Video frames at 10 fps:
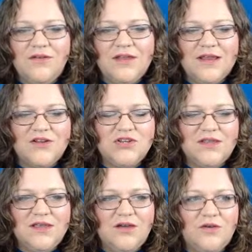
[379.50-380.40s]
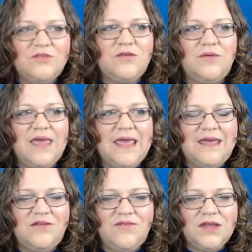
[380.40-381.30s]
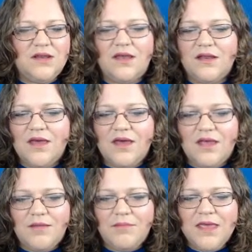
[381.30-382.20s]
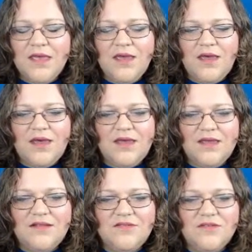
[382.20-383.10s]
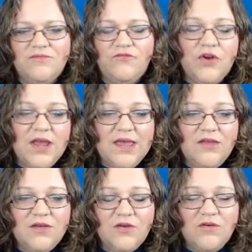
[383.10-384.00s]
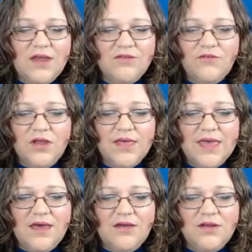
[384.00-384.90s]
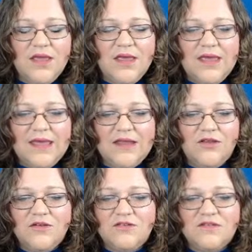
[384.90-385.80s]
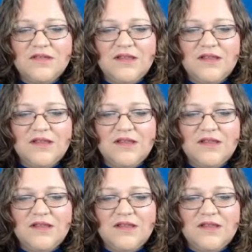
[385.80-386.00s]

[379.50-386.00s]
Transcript: you can actually go to canva.com. It's free. You can create a free account and you could just